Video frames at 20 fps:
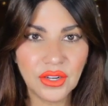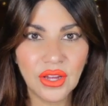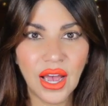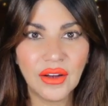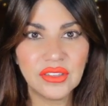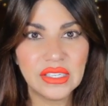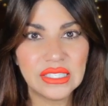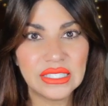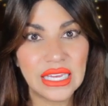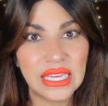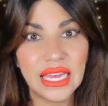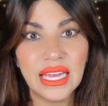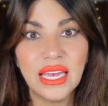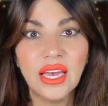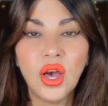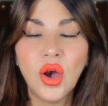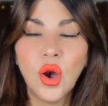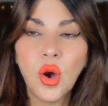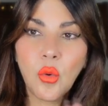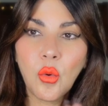You have to say,
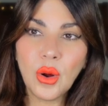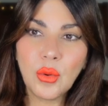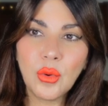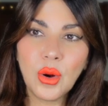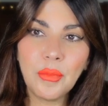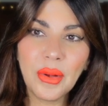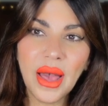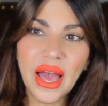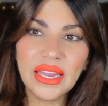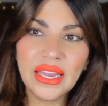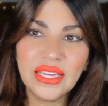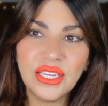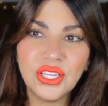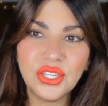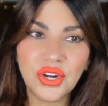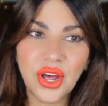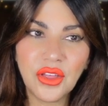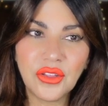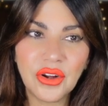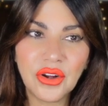"We were petting
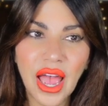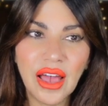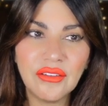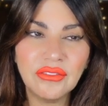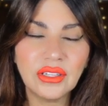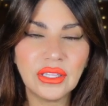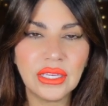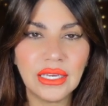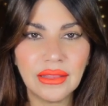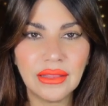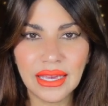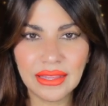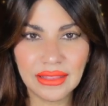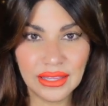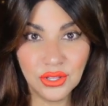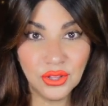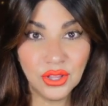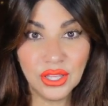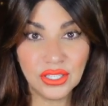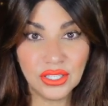each other heavily." Like
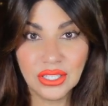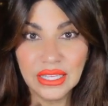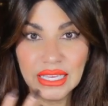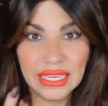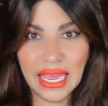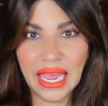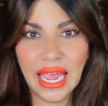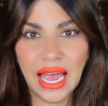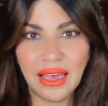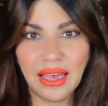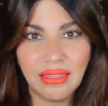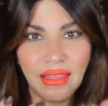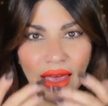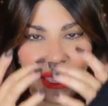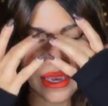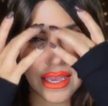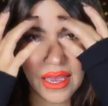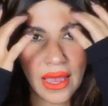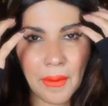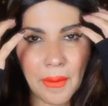you literally can't
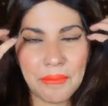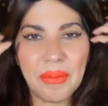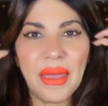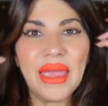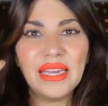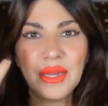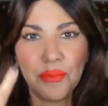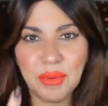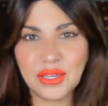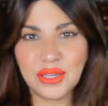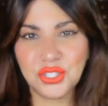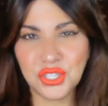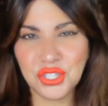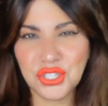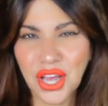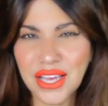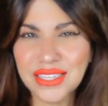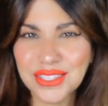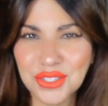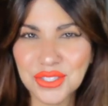like paint a picture. Did
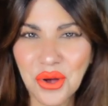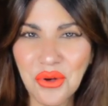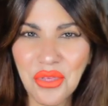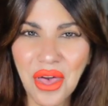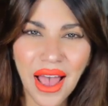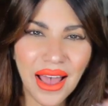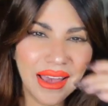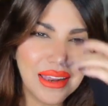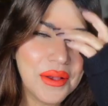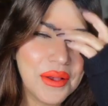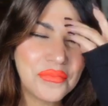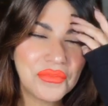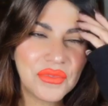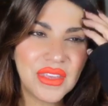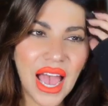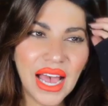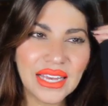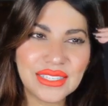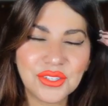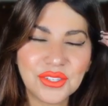you guys know that?
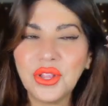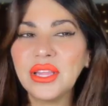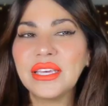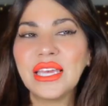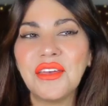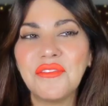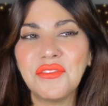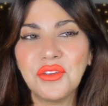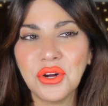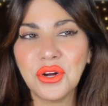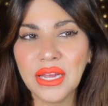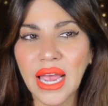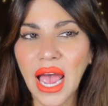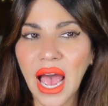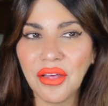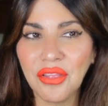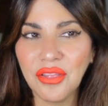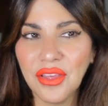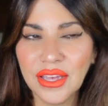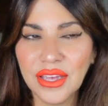Yeah, so like if you're
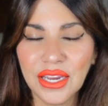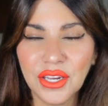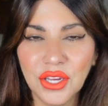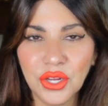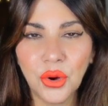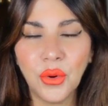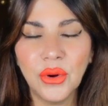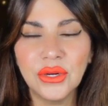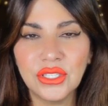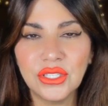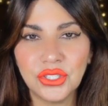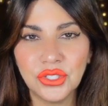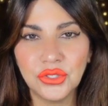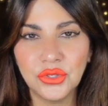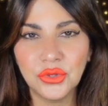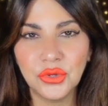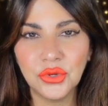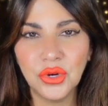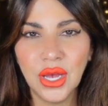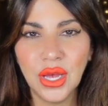Catholic and you're going
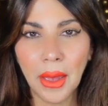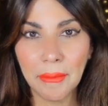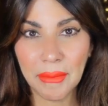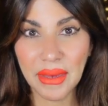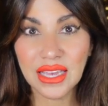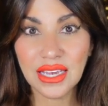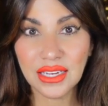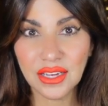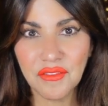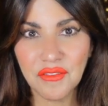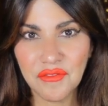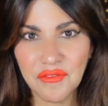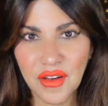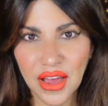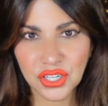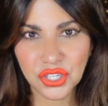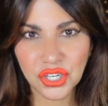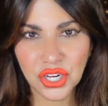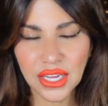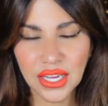to make a
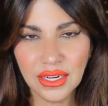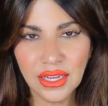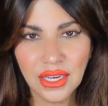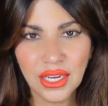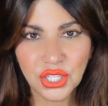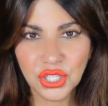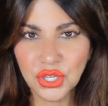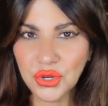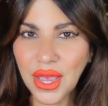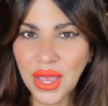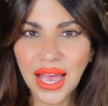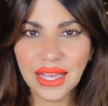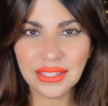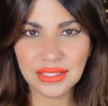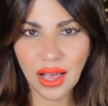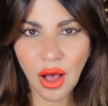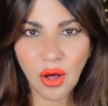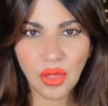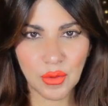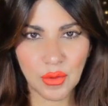confession, you
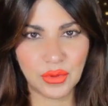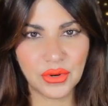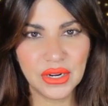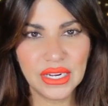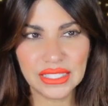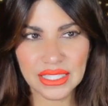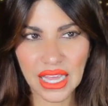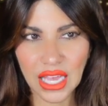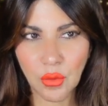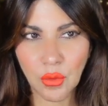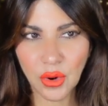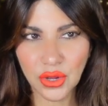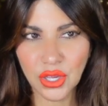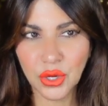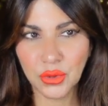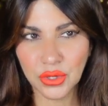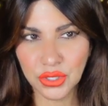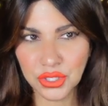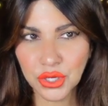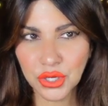can't tell the priest like what
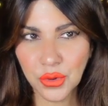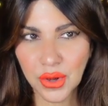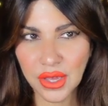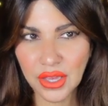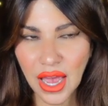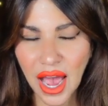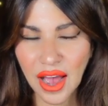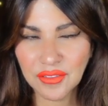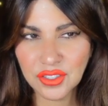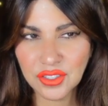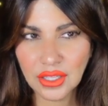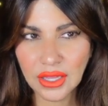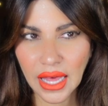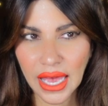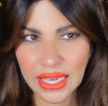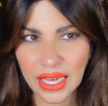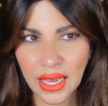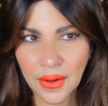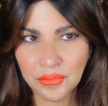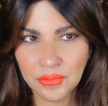you were doing. You have to
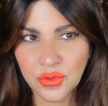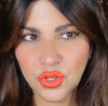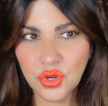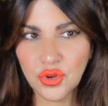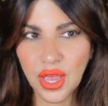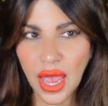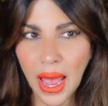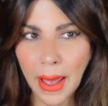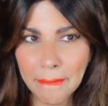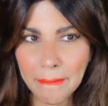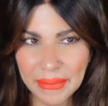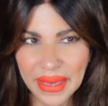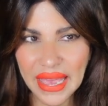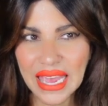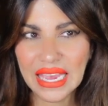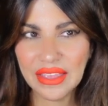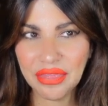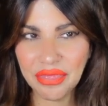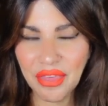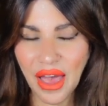like, you can't
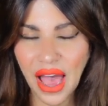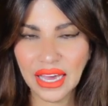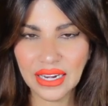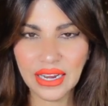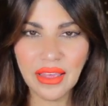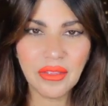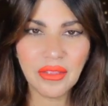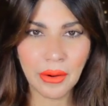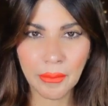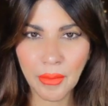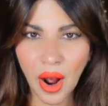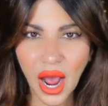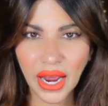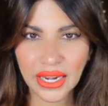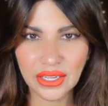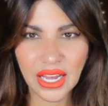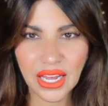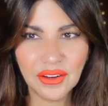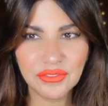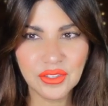paint that in their
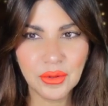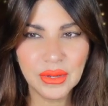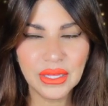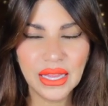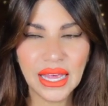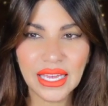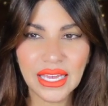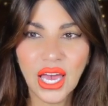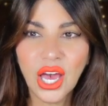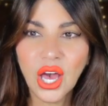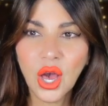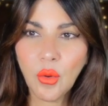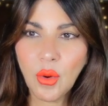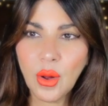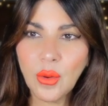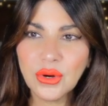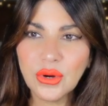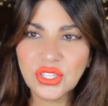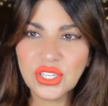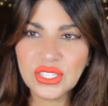mind. You have to be like,
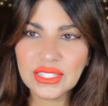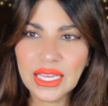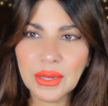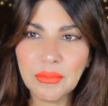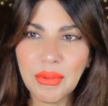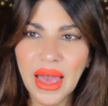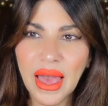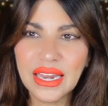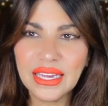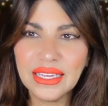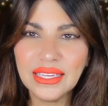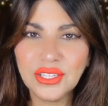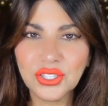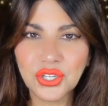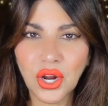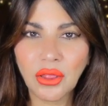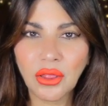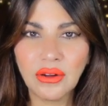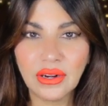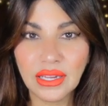"We were just like petting
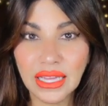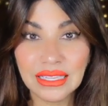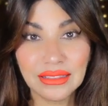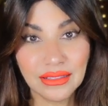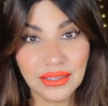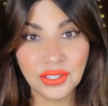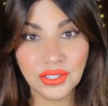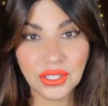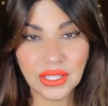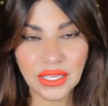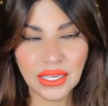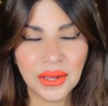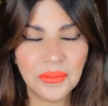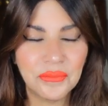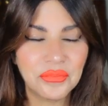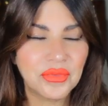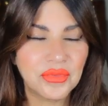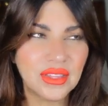each other," like literally.